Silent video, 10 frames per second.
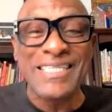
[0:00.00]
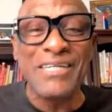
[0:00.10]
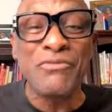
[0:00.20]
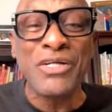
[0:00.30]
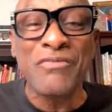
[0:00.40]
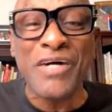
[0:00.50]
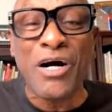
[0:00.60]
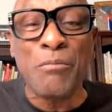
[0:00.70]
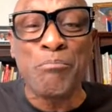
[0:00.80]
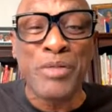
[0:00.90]
Get rid of
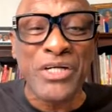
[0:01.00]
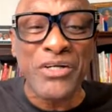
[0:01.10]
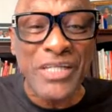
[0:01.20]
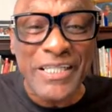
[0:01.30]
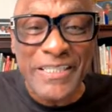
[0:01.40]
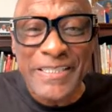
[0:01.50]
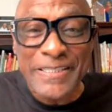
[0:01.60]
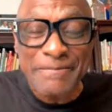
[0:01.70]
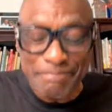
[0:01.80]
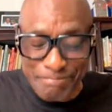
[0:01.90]
all bitterness,
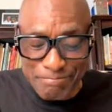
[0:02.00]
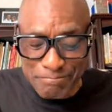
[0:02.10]
Mm.